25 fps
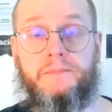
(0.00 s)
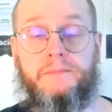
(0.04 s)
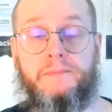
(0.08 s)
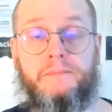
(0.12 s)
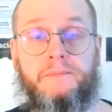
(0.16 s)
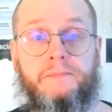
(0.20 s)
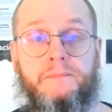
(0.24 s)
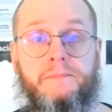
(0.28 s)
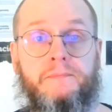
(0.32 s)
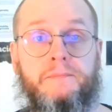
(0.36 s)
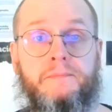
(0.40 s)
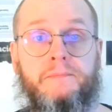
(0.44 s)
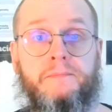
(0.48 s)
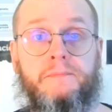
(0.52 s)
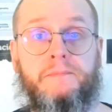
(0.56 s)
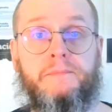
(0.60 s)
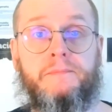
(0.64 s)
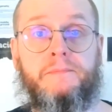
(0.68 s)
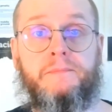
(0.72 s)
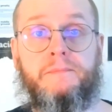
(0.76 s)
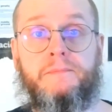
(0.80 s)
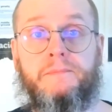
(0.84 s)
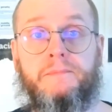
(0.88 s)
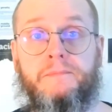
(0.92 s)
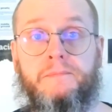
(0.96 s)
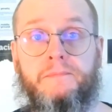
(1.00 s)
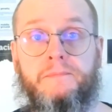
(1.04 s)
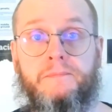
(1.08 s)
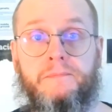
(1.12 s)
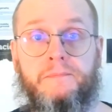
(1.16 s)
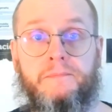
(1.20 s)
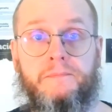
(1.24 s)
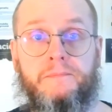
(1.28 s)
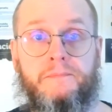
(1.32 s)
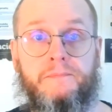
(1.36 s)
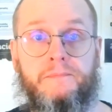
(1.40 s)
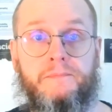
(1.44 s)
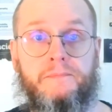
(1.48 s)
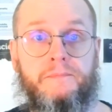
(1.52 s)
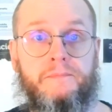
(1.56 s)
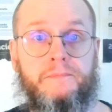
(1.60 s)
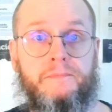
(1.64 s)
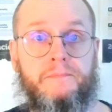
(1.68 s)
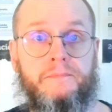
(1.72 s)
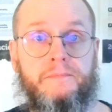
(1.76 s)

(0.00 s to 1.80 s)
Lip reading: (silence)